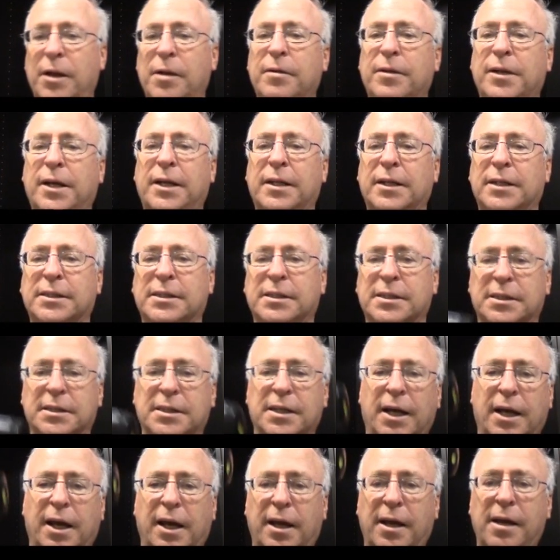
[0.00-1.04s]
needless to
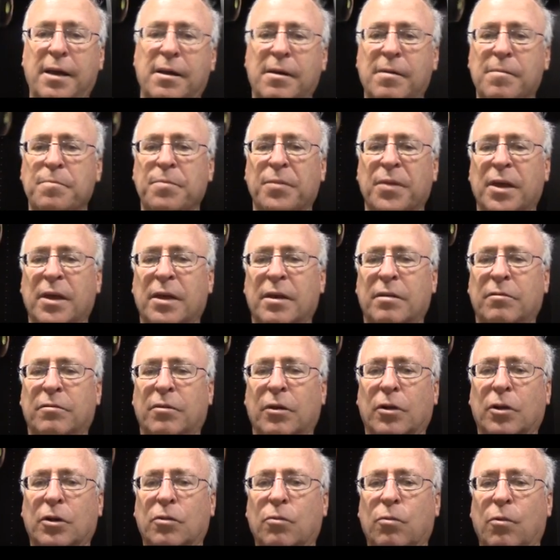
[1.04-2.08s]
say, if you
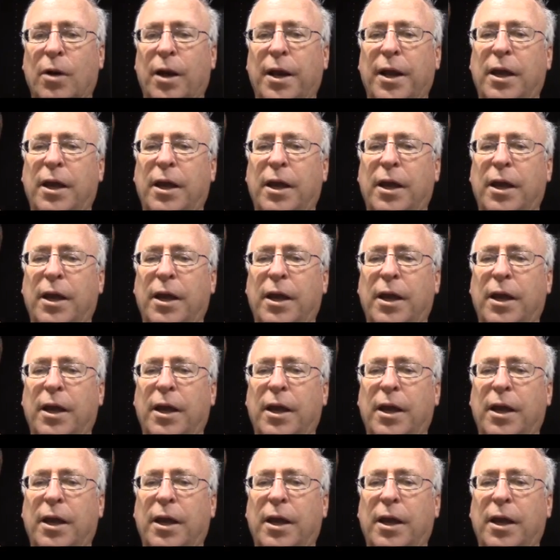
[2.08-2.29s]
look right